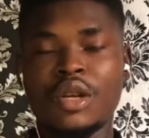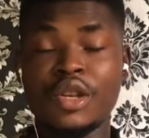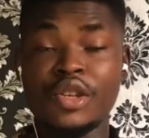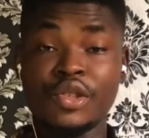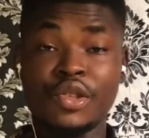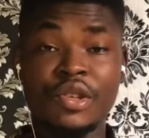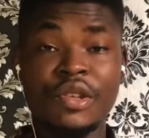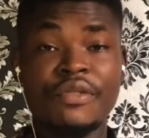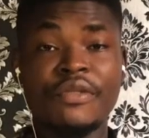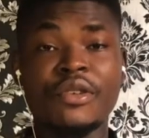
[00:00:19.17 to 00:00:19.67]

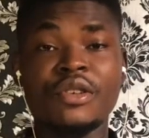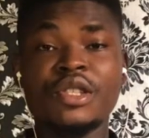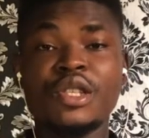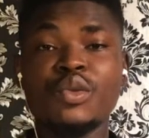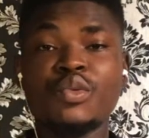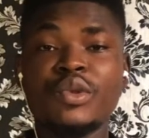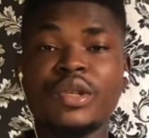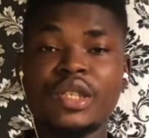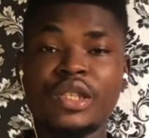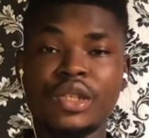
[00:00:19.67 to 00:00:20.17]
So the first
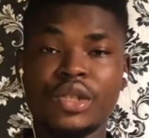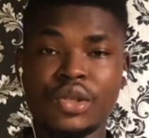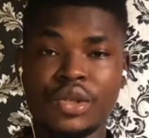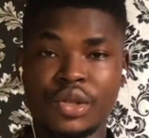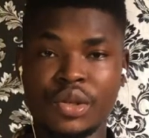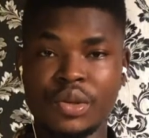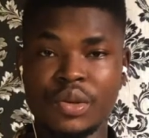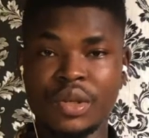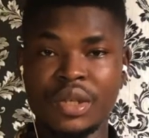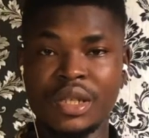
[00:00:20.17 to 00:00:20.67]
thing we need to
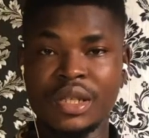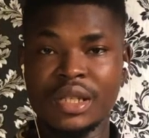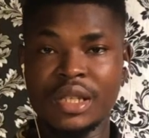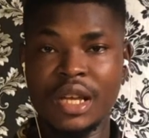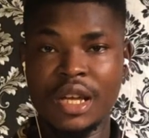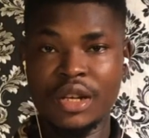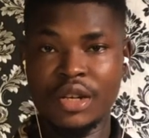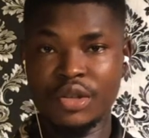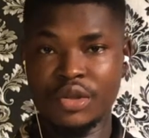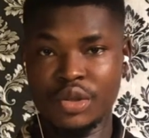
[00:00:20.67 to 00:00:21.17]
do is
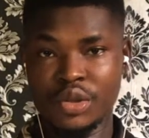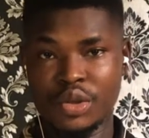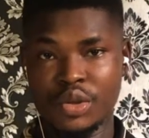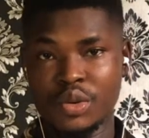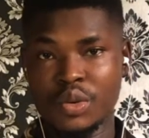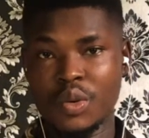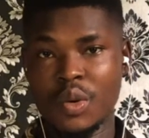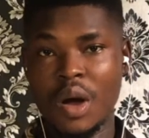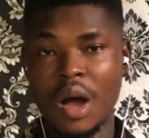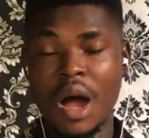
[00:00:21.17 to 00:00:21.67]
head on
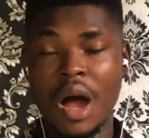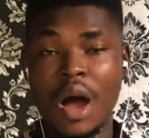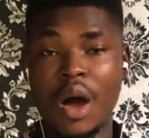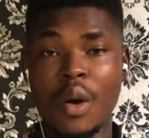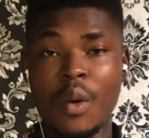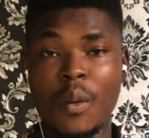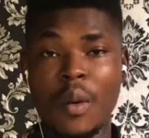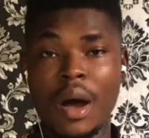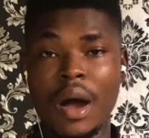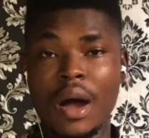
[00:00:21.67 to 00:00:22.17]
to
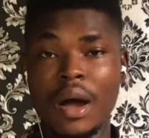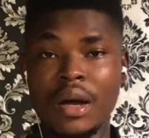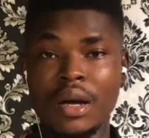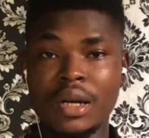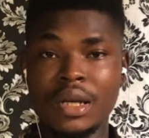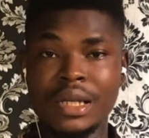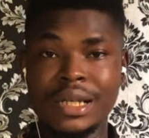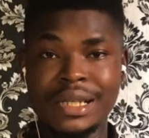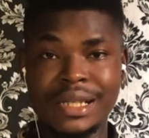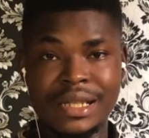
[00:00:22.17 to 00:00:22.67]
our
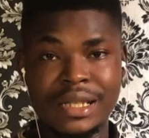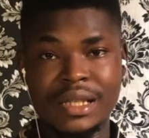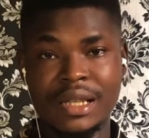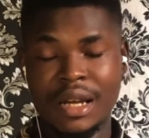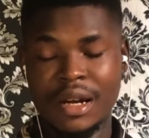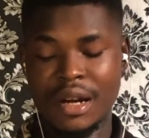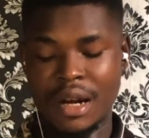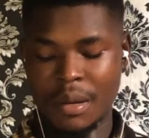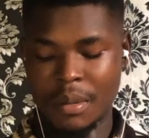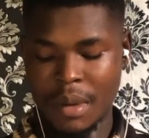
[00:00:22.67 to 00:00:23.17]

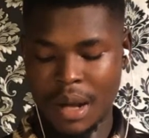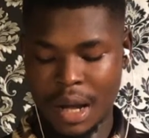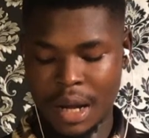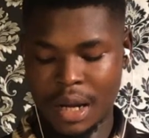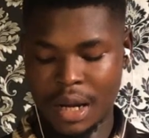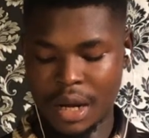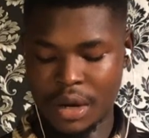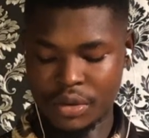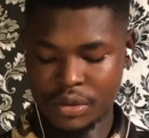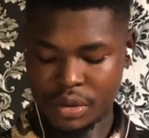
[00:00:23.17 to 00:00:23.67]
Instagram
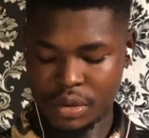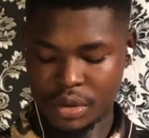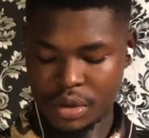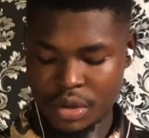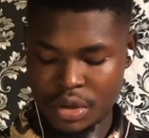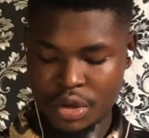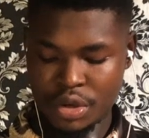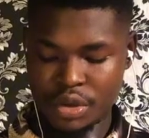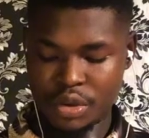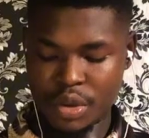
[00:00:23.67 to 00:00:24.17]
account.
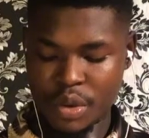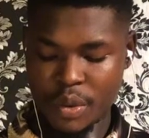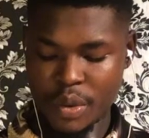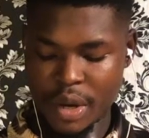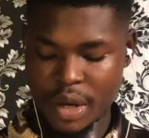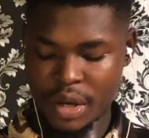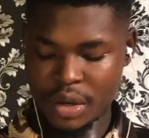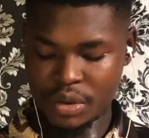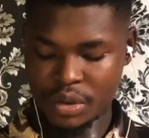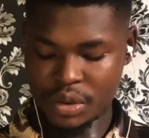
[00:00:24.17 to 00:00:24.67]
So when we
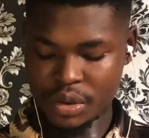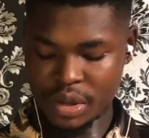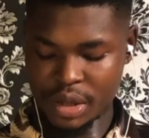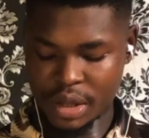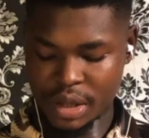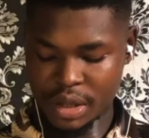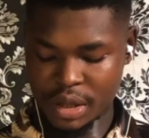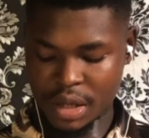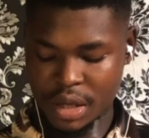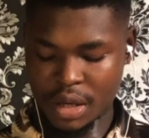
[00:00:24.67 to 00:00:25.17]
head on to the
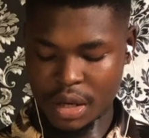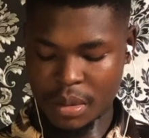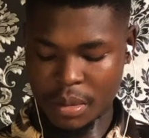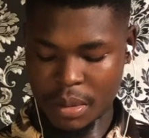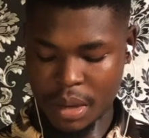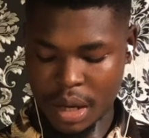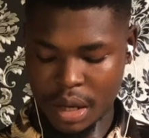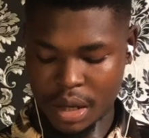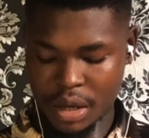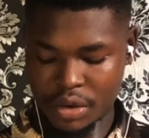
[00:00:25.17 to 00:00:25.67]
Instagram
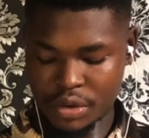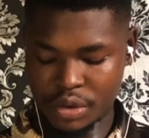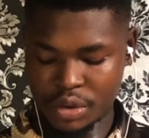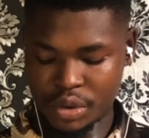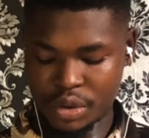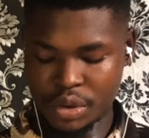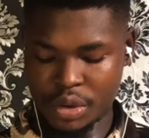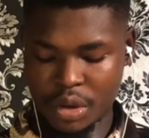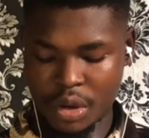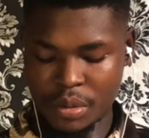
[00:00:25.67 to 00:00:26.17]
account,
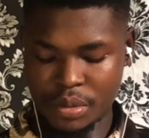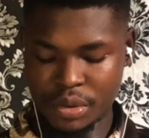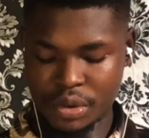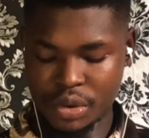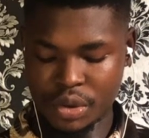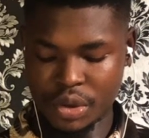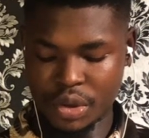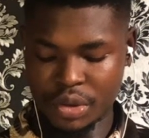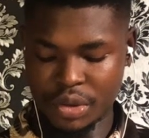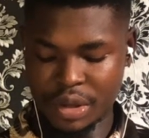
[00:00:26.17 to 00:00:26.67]
you come
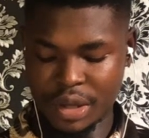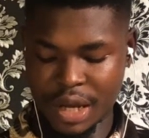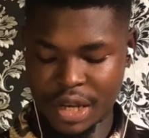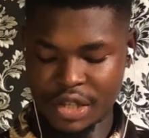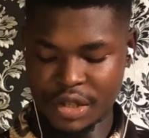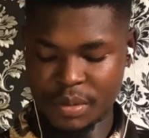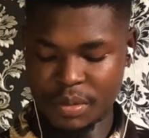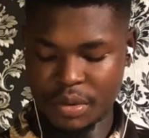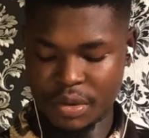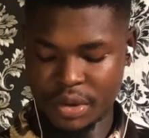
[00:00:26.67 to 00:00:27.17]
to your
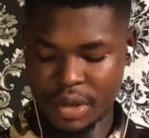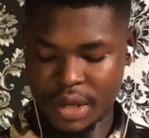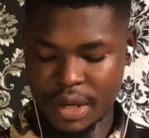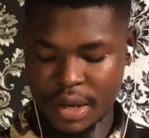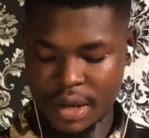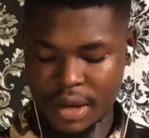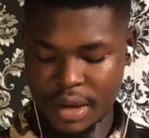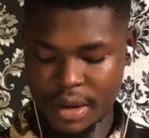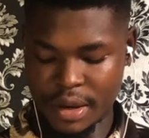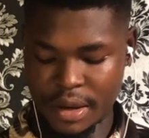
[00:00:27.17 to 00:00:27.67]
dashboard
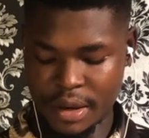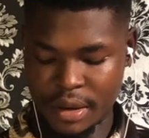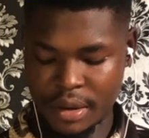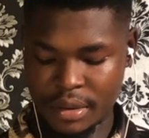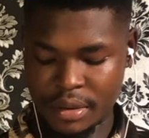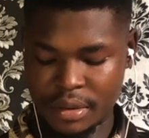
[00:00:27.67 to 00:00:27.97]
here.